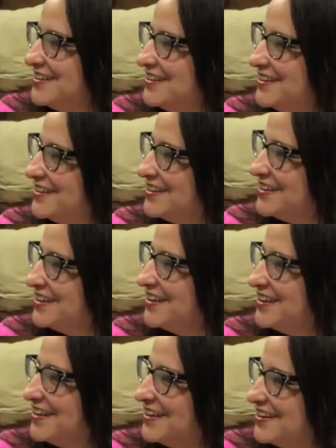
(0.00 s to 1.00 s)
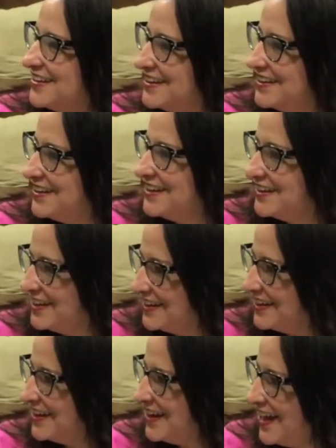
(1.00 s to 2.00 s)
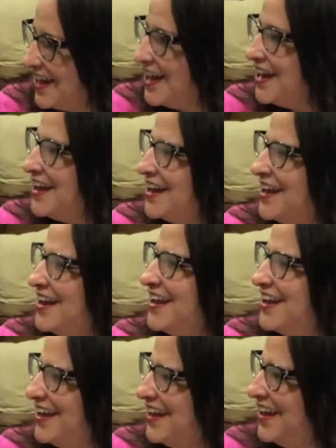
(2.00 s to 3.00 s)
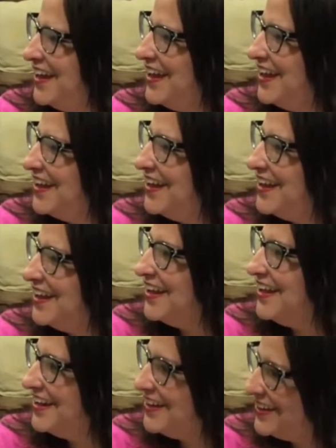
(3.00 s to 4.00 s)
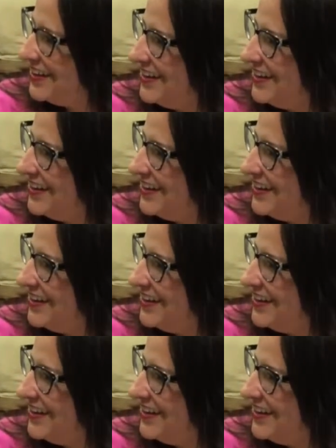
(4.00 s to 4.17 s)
(not speaking)